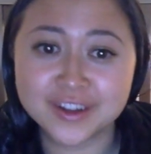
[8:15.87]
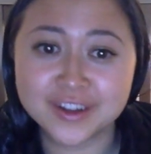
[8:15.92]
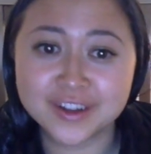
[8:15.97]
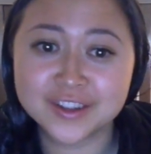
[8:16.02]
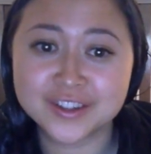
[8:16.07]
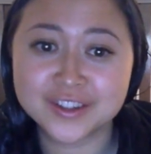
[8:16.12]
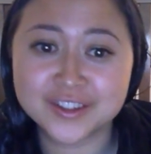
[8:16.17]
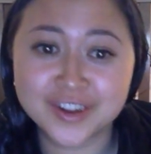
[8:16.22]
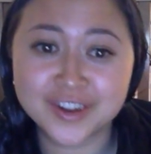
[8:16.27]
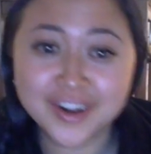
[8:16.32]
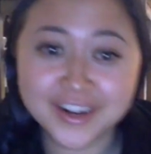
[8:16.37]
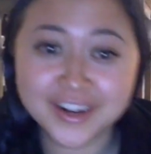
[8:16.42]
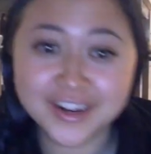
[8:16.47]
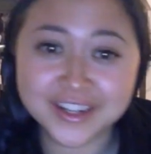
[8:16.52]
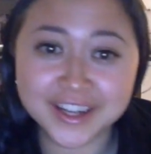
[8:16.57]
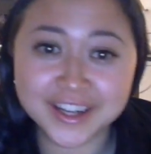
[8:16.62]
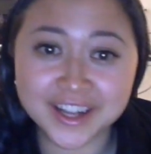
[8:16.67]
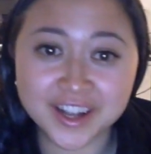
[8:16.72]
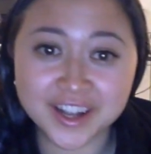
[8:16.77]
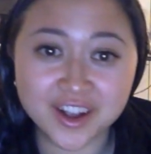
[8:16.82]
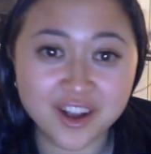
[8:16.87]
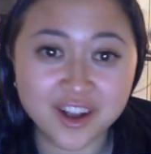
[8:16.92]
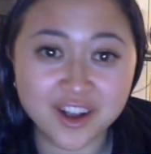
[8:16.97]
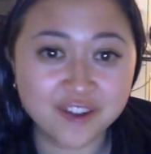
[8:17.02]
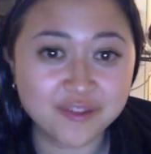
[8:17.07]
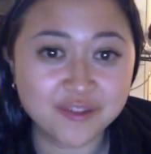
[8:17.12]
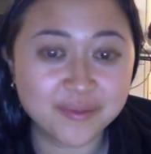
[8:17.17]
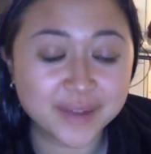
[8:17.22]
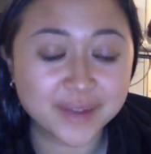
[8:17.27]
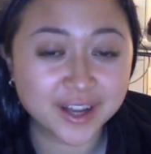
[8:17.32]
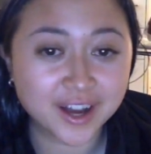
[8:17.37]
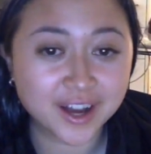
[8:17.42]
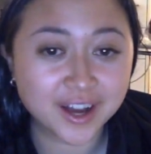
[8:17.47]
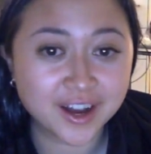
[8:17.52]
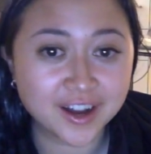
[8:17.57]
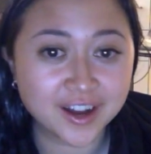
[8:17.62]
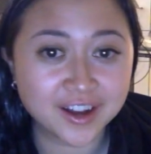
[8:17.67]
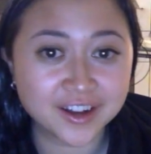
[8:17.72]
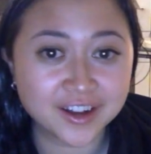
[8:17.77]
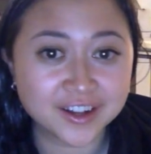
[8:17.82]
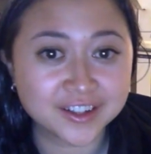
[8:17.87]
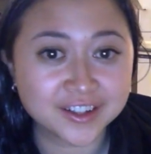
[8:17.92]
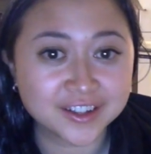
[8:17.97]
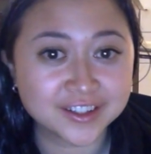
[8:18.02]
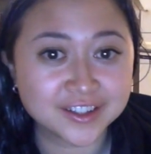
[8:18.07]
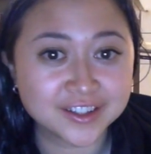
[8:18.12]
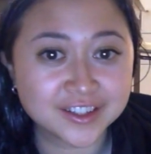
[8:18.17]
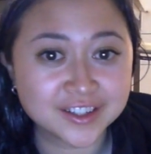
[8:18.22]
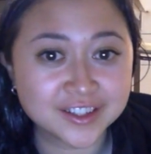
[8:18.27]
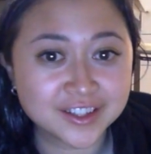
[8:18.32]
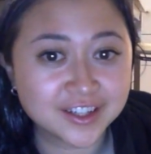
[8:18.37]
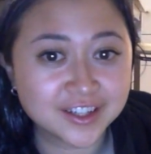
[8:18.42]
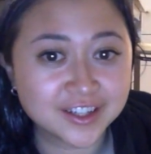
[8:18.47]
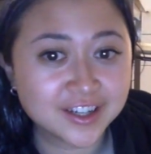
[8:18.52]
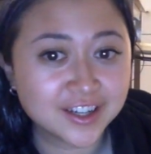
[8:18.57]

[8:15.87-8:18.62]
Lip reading: started taking off because